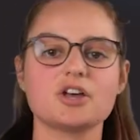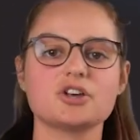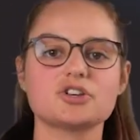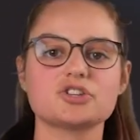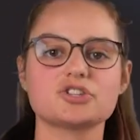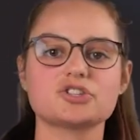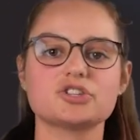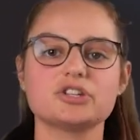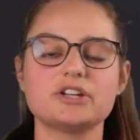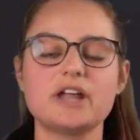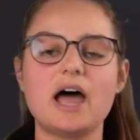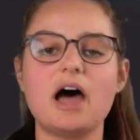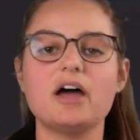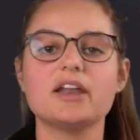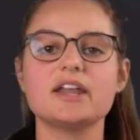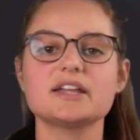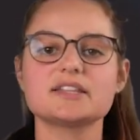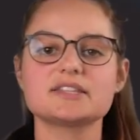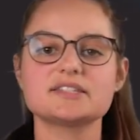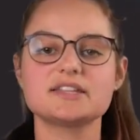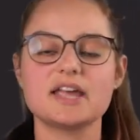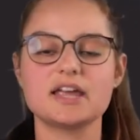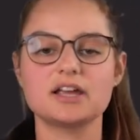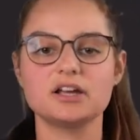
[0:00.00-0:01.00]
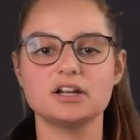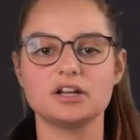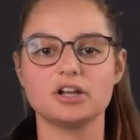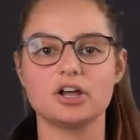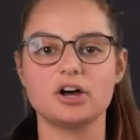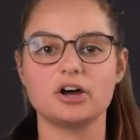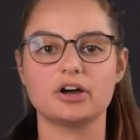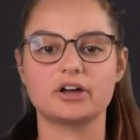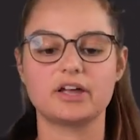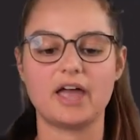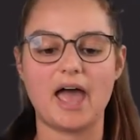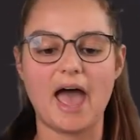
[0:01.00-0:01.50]
So now let's take a
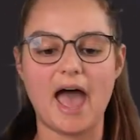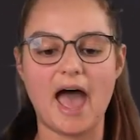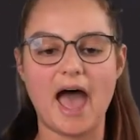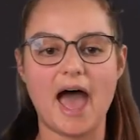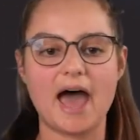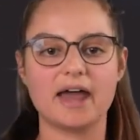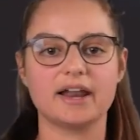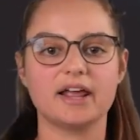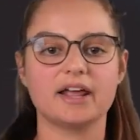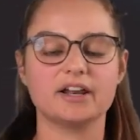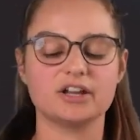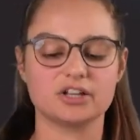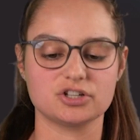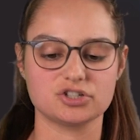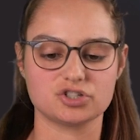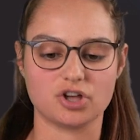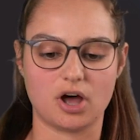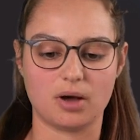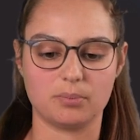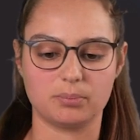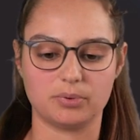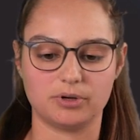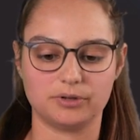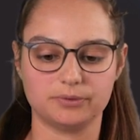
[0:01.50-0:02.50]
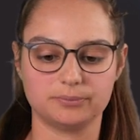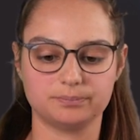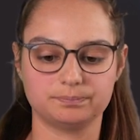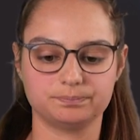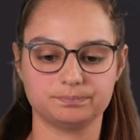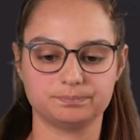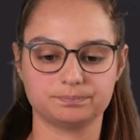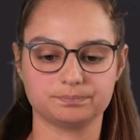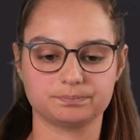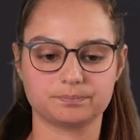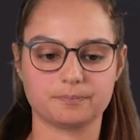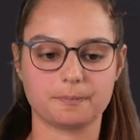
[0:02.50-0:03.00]
look at an example.
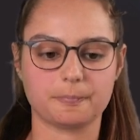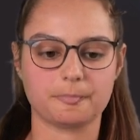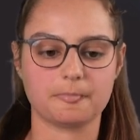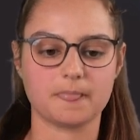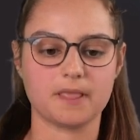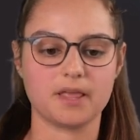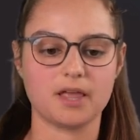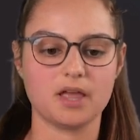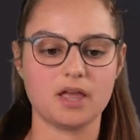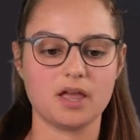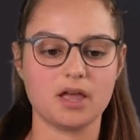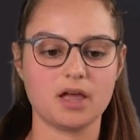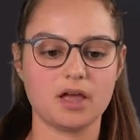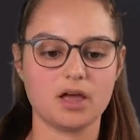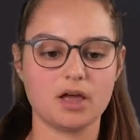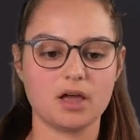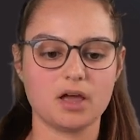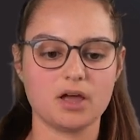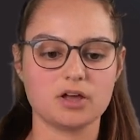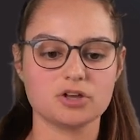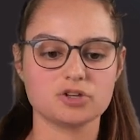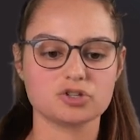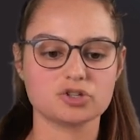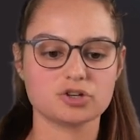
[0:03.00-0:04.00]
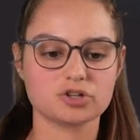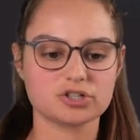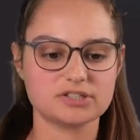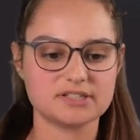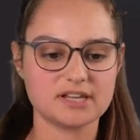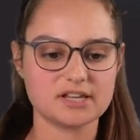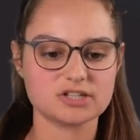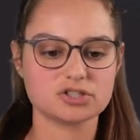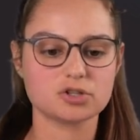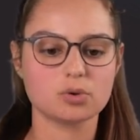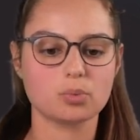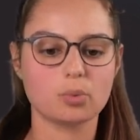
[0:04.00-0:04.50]
So it
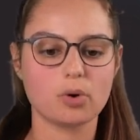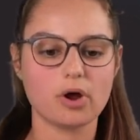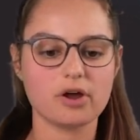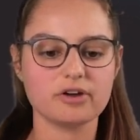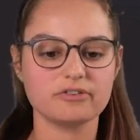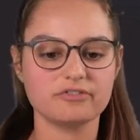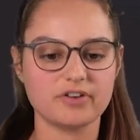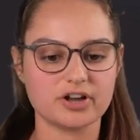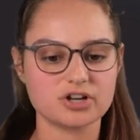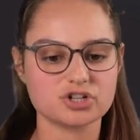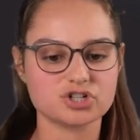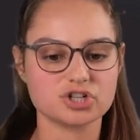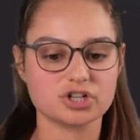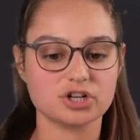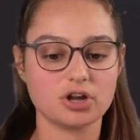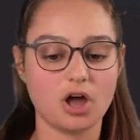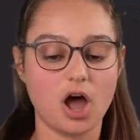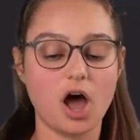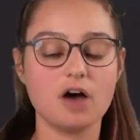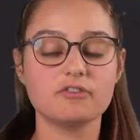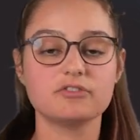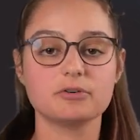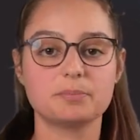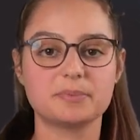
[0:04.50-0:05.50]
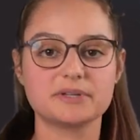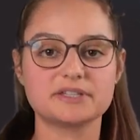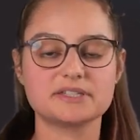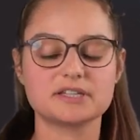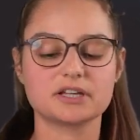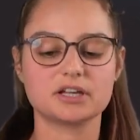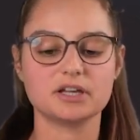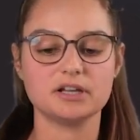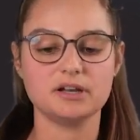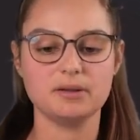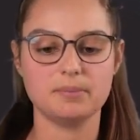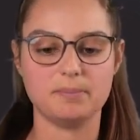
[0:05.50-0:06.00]
says the work function of a
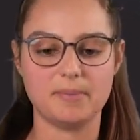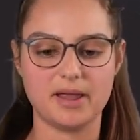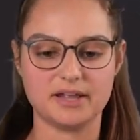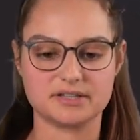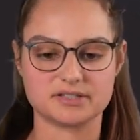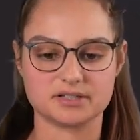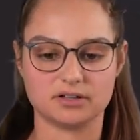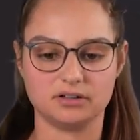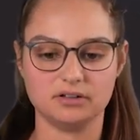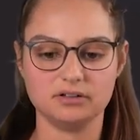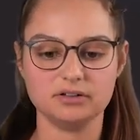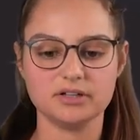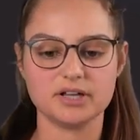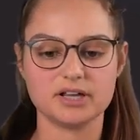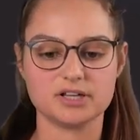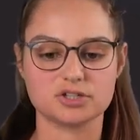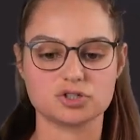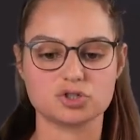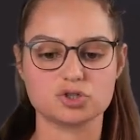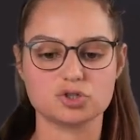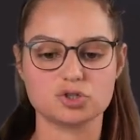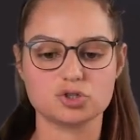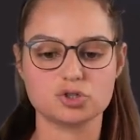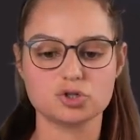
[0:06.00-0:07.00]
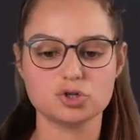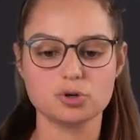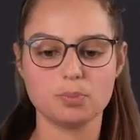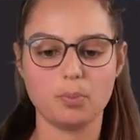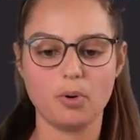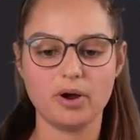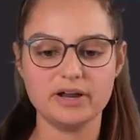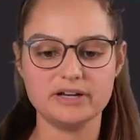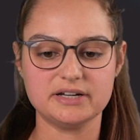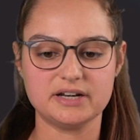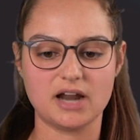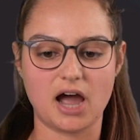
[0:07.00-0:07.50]
particular metal is
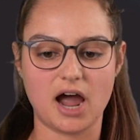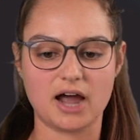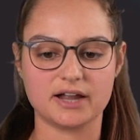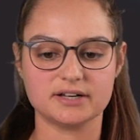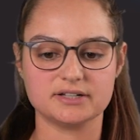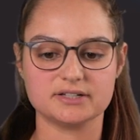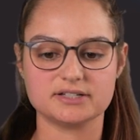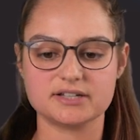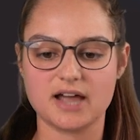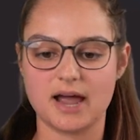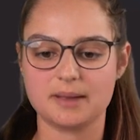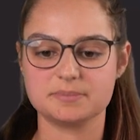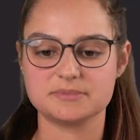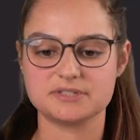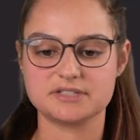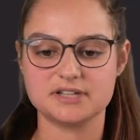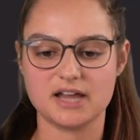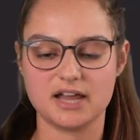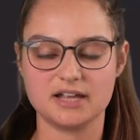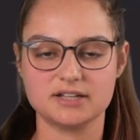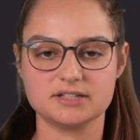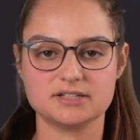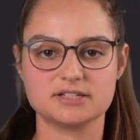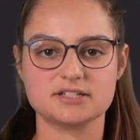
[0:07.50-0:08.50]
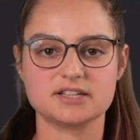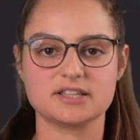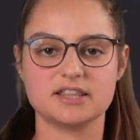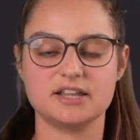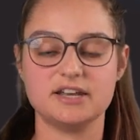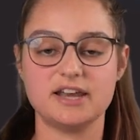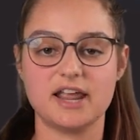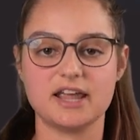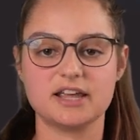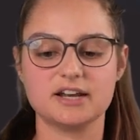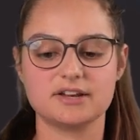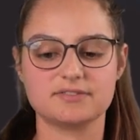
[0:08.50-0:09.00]
2.9 times 10 to the
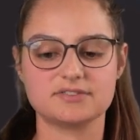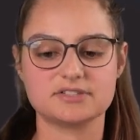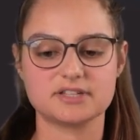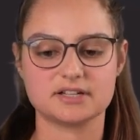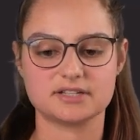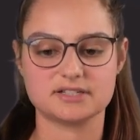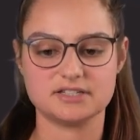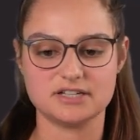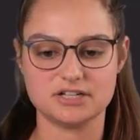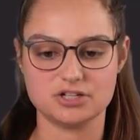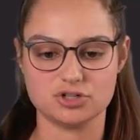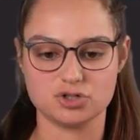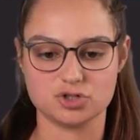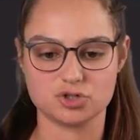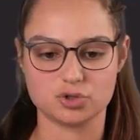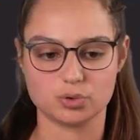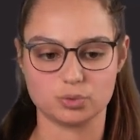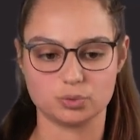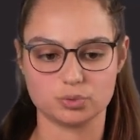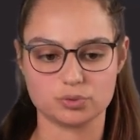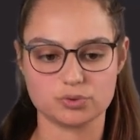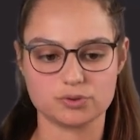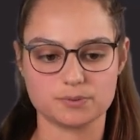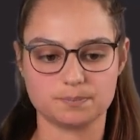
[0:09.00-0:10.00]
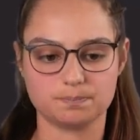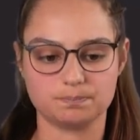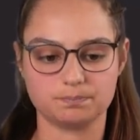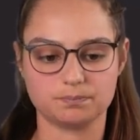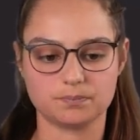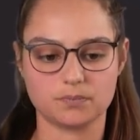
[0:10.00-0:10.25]
negative 16 joules.